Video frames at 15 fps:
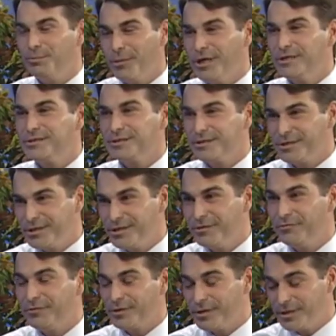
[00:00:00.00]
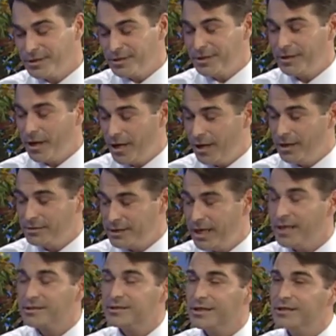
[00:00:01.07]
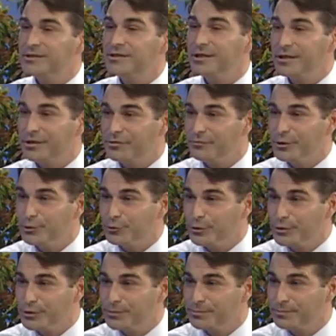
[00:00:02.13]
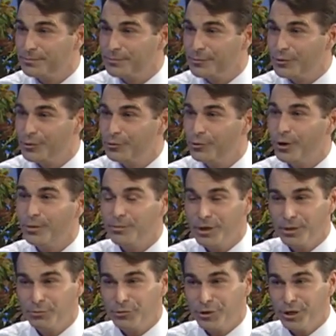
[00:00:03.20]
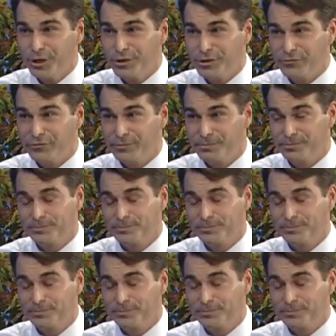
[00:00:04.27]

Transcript: must give tax cuts to individuals who are being productive.